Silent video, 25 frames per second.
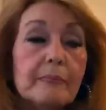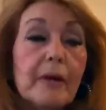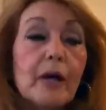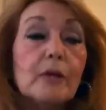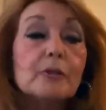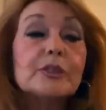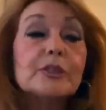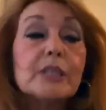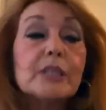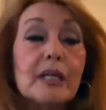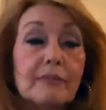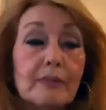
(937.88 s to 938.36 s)

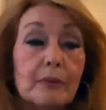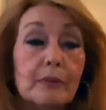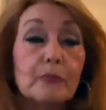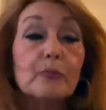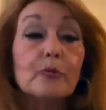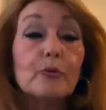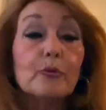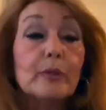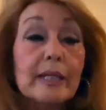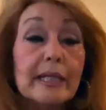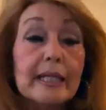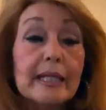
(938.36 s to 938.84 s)
most of
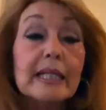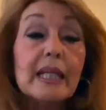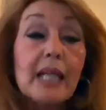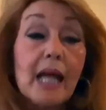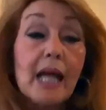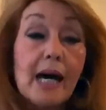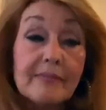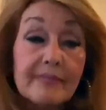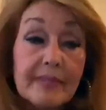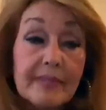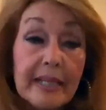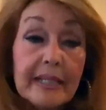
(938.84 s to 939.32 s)
them really
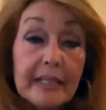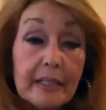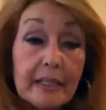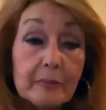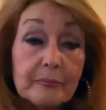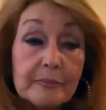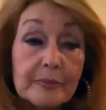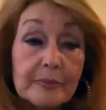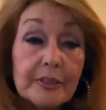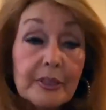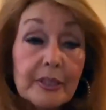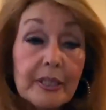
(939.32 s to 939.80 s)
loved him,
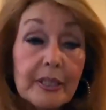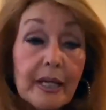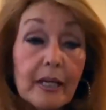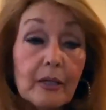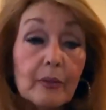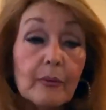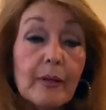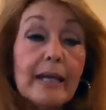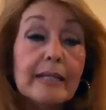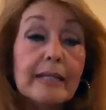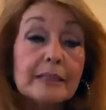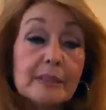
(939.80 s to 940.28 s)
you
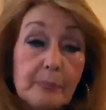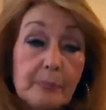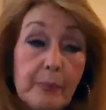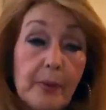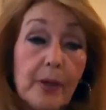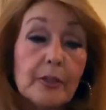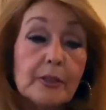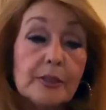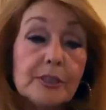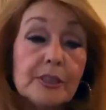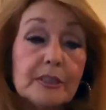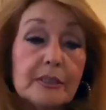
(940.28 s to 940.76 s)
know, as a
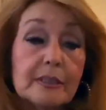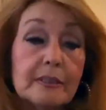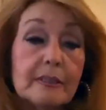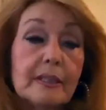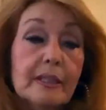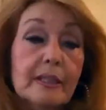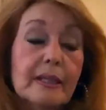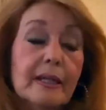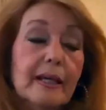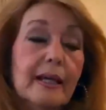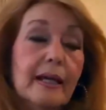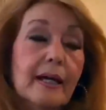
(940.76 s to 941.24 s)
person
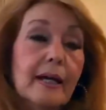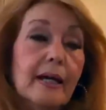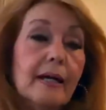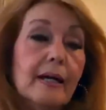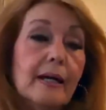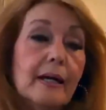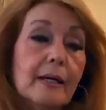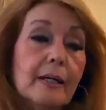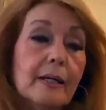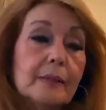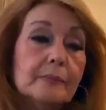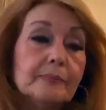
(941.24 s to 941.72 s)

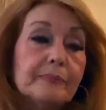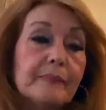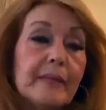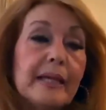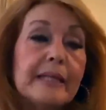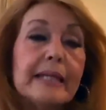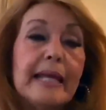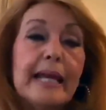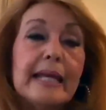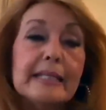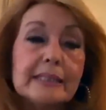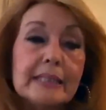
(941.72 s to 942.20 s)
and
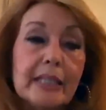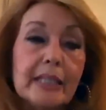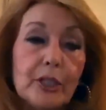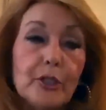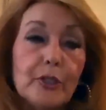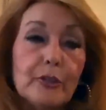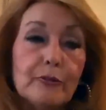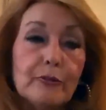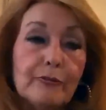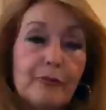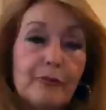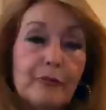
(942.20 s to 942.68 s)
as a
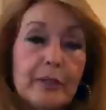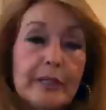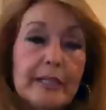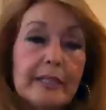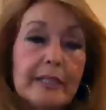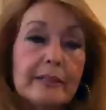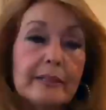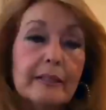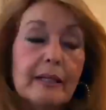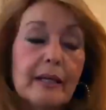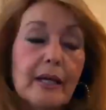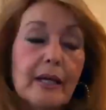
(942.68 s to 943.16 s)
good
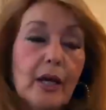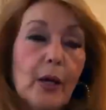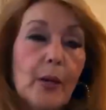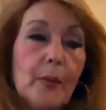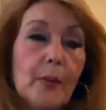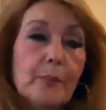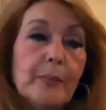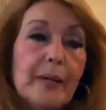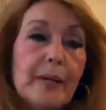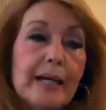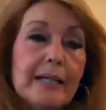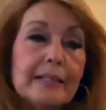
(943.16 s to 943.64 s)
friend.
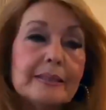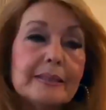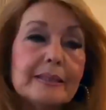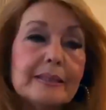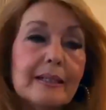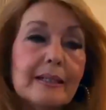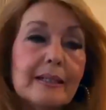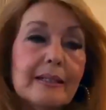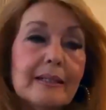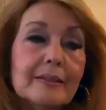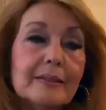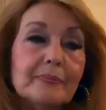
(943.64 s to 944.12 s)
But,
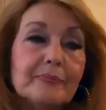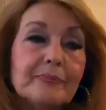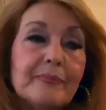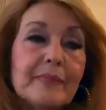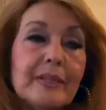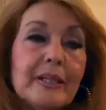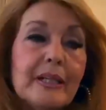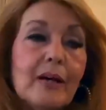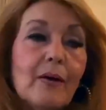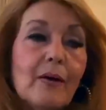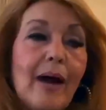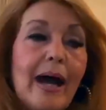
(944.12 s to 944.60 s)

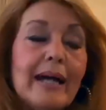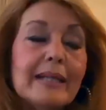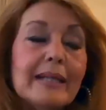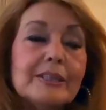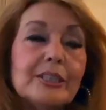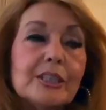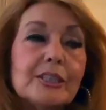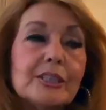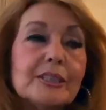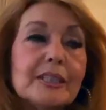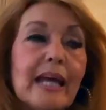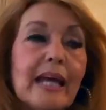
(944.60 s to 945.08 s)
you know,
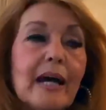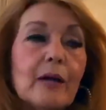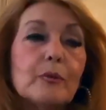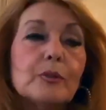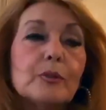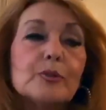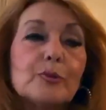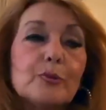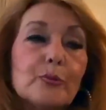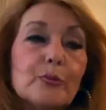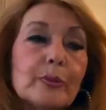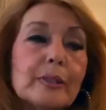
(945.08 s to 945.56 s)
I
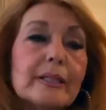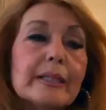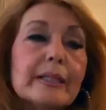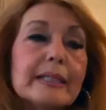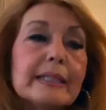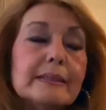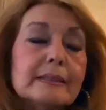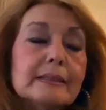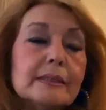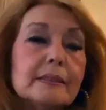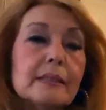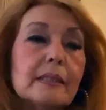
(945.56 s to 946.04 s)
was
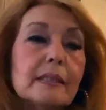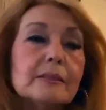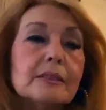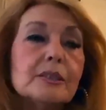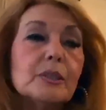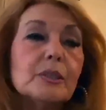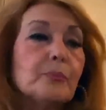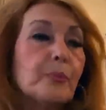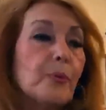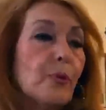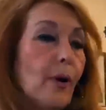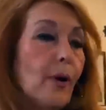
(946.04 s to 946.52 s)
really
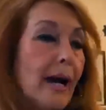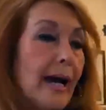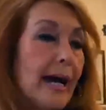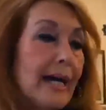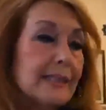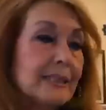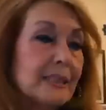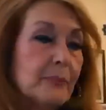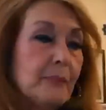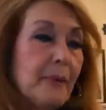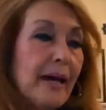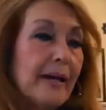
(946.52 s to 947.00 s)

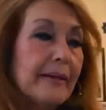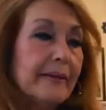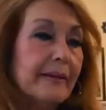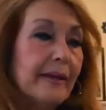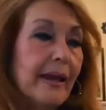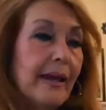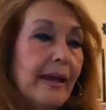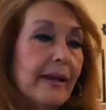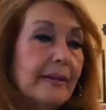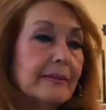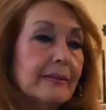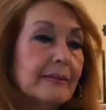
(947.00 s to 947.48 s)
surprised by
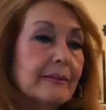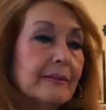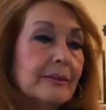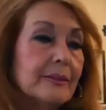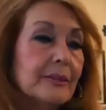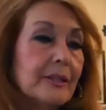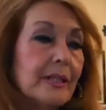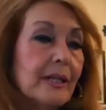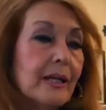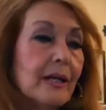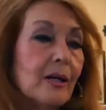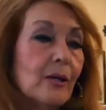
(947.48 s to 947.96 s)
that,
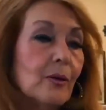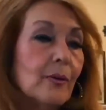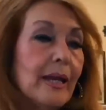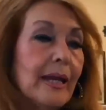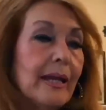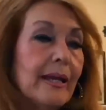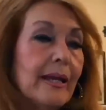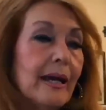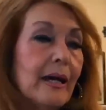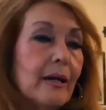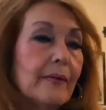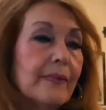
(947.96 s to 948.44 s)
you know,
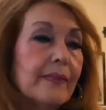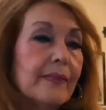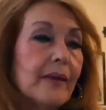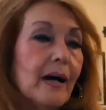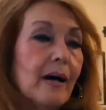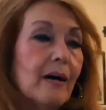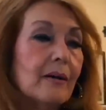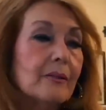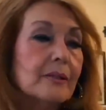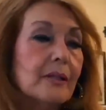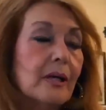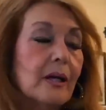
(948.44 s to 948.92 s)
and I
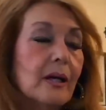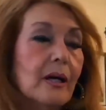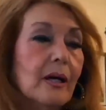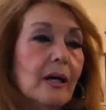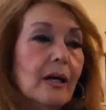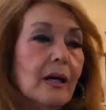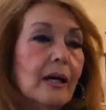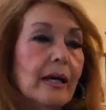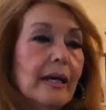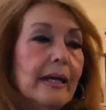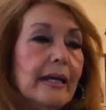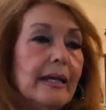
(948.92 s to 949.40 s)
thought
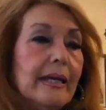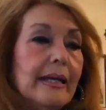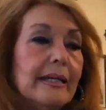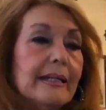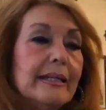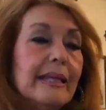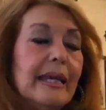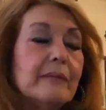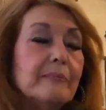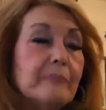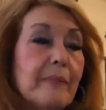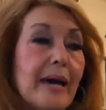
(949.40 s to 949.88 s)

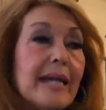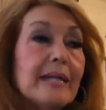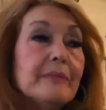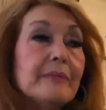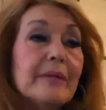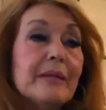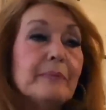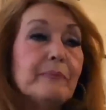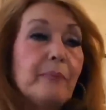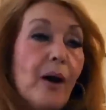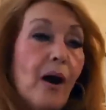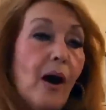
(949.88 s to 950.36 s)
it made
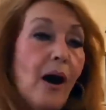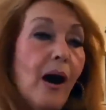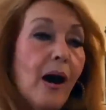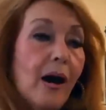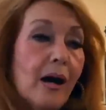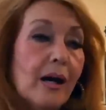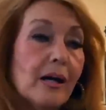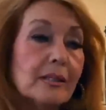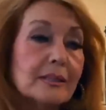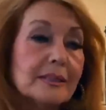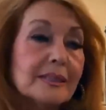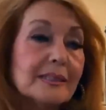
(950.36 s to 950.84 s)
me
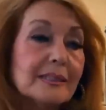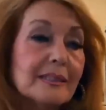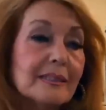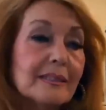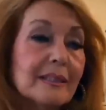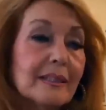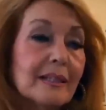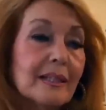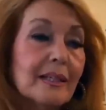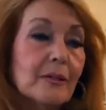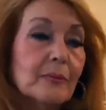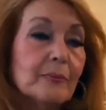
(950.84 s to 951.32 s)
pause,
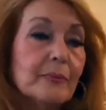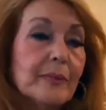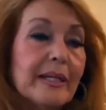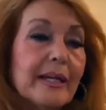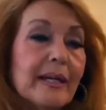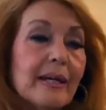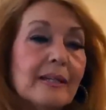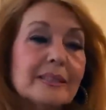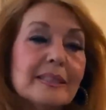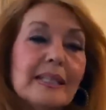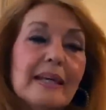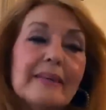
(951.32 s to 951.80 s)

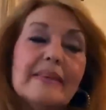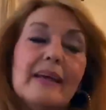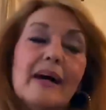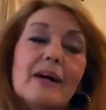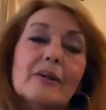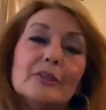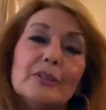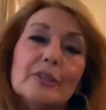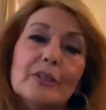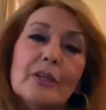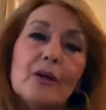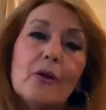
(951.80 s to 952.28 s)
because I
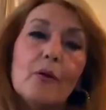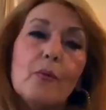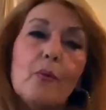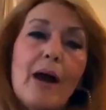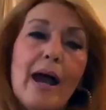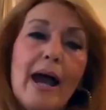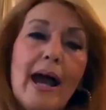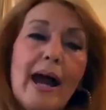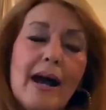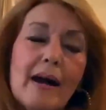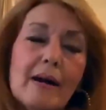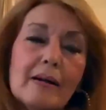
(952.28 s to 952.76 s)
thought, you know,
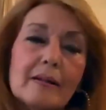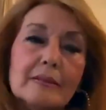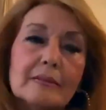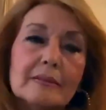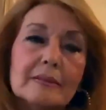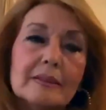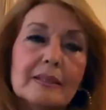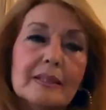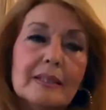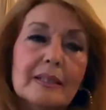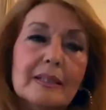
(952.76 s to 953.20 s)
wow,